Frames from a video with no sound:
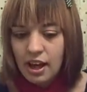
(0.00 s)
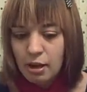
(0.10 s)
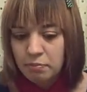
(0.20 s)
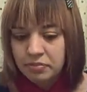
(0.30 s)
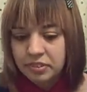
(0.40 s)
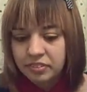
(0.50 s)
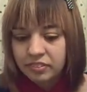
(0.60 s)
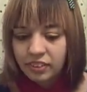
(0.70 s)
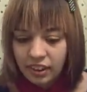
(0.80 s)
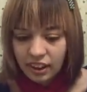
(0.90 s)
Um,
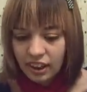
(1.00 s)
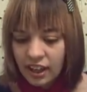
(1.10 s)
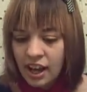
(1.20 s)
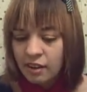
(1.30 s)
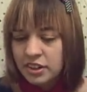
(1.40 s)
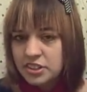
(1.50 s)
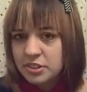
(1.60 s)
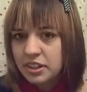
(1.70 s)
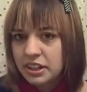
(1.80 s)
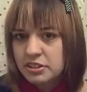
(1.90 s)
how did
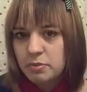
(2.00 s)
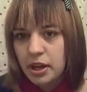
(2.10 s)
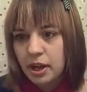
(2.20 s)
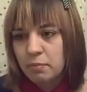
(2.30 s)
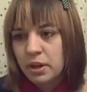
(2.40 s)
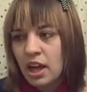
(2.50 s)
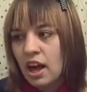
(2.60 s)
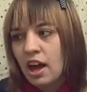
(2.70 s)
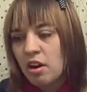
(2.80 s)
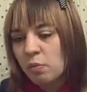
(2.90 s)
you get into makeup?
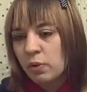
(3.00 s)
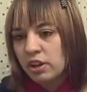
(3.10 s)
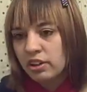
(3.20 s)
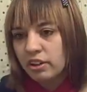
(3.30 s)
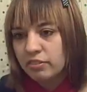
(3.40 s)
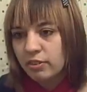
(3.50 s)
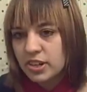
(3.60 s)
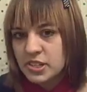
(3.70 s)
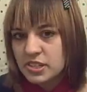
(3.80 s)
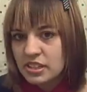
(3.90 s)
Well, of
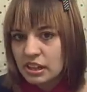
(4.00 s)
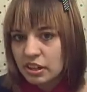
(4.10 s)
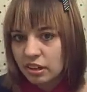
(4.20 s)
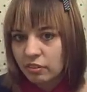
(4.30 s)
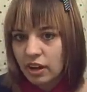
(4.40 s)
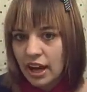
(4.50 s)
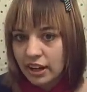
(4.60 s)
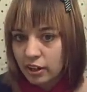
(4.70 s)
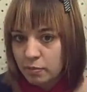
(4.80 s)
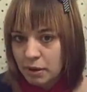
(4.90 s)
course, you know, I
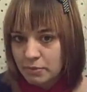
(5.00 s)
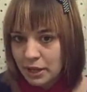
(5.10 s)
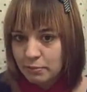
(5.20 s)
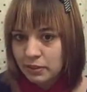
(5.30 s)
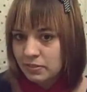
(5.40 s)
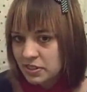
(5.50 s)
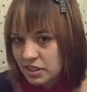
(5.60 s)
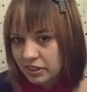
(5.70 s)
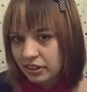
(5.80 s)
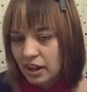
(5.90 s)
heard about makeup when I was
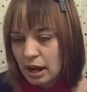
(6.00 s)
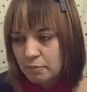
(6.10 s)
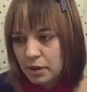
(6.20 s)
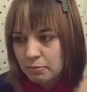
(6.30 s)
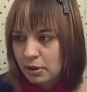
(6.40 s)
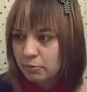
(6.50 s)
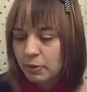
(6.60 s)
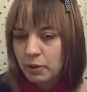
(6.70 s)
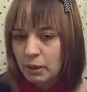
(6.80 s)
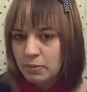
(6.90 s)
younger. Um, my mom
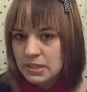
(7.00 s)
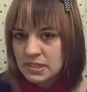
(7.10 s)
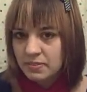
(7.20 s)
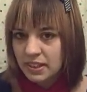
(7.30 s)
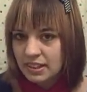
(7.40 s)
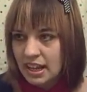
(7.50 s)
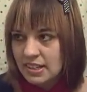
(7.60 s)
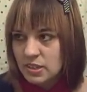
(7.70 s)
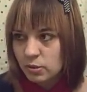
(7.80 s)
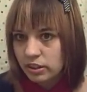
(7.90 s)
wore makeup and stuff like
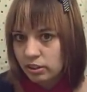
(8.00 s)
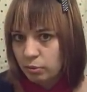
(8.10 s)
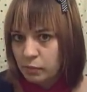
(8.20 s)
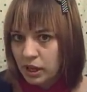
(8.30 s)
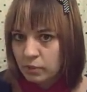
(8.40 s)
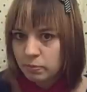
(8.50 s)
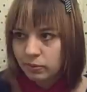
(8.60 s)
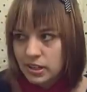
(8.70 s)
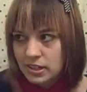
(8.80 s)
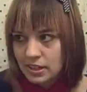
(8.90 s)
that, so I knew makeup
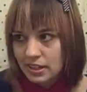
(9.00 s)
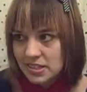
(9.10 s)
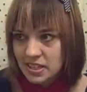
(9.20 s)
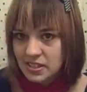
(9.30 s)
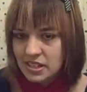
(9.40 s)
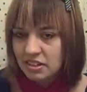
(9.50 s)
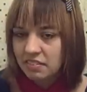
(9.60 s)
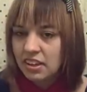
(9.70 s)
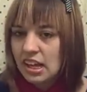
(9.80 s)
what existed.